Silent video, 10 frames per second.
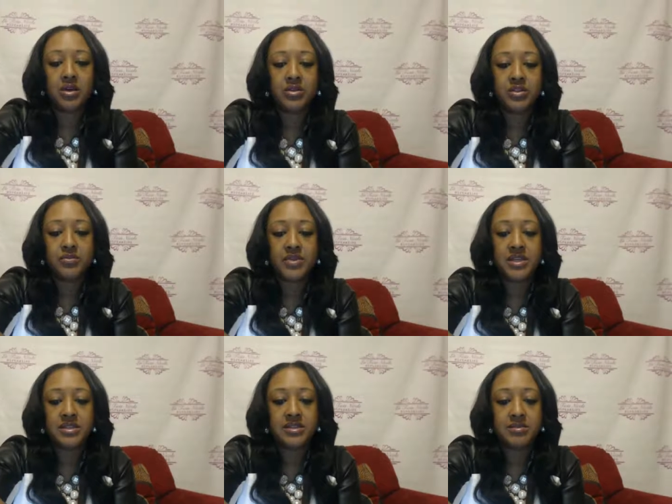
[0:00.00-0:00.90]
their business,
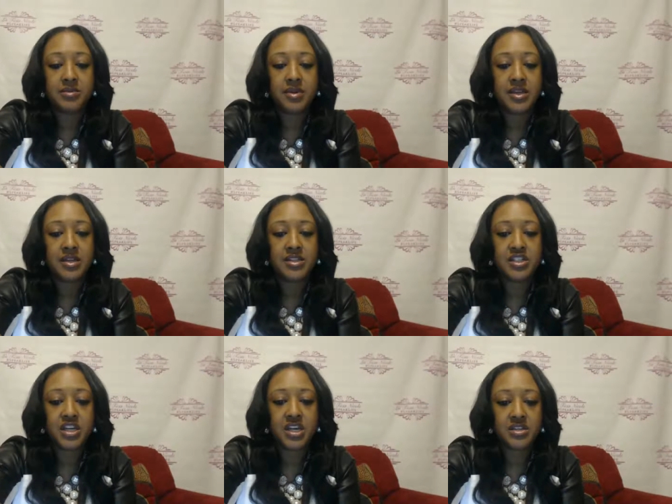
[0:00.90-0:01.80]
made a
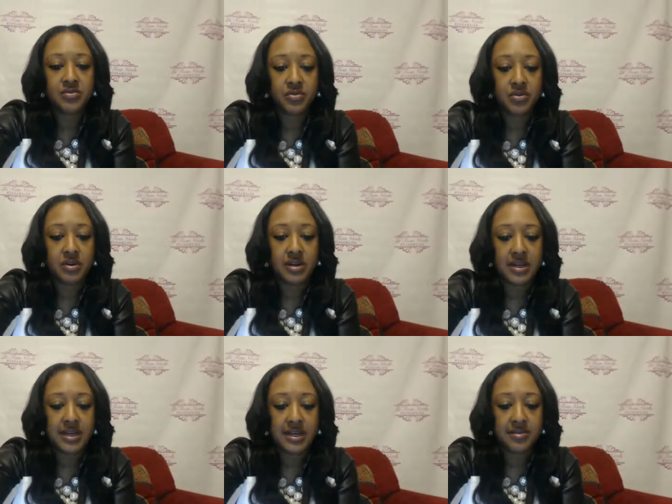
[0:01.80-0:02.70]
change for her life.